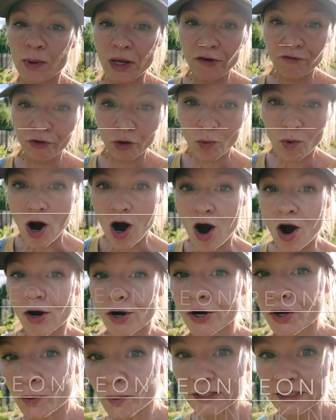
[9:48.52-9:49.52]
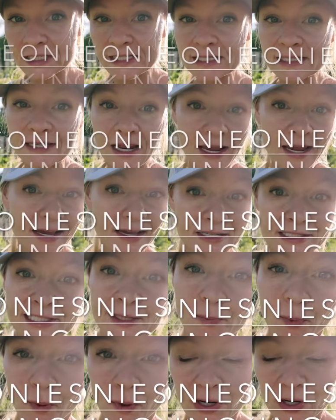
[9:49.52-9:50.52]
if you are going to stake and
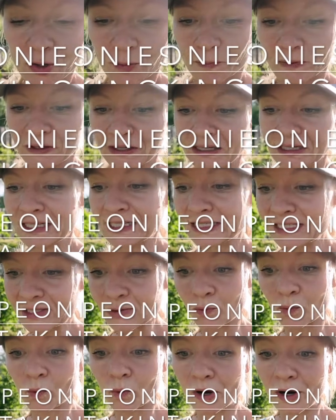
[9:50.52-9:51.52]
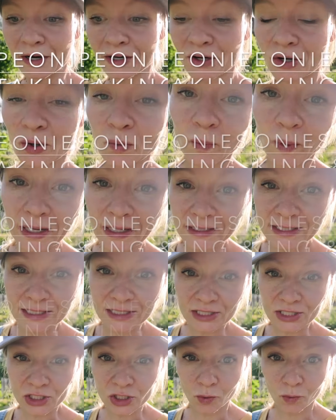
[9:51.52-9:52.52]
support your peonies, one good way to
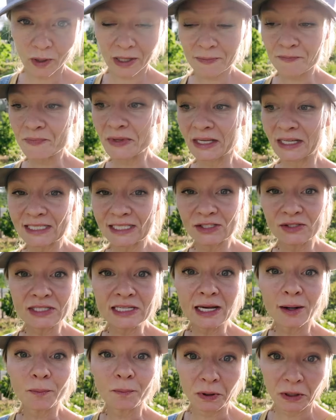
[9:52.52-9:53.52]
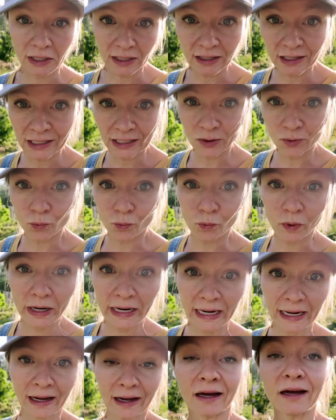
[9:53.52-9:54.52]
do it is using a peony
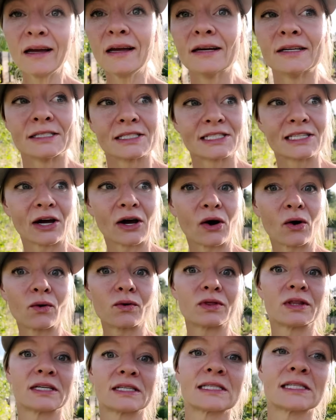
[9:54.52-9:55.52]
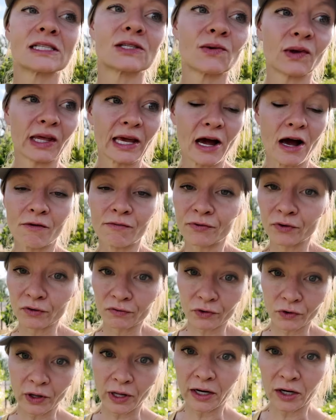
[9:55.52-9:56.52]
ring. So this is really helpful if
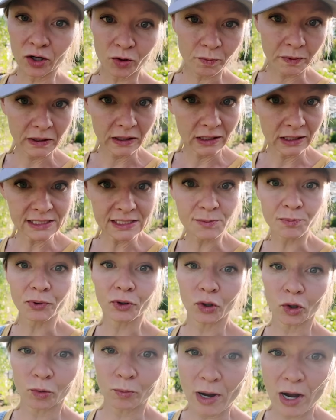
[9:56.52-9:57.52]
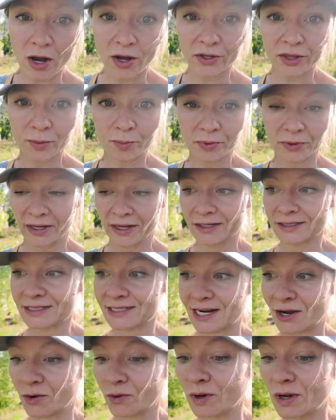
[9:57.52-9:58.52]
you're letting your peonies bloom on the plant.
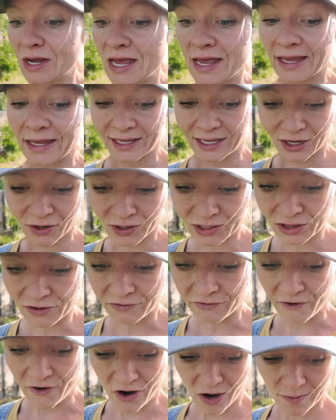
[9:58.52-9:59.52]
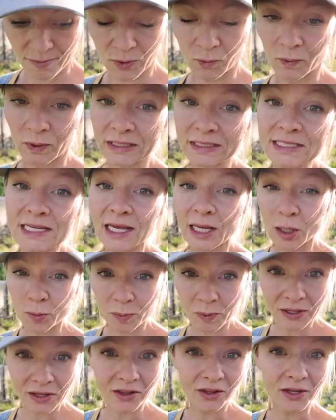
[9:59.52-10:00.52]
Now, here at the farm, we
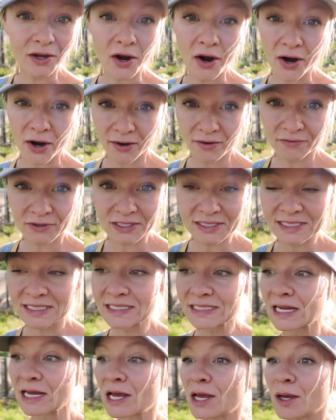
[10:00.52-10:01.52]
typically harvest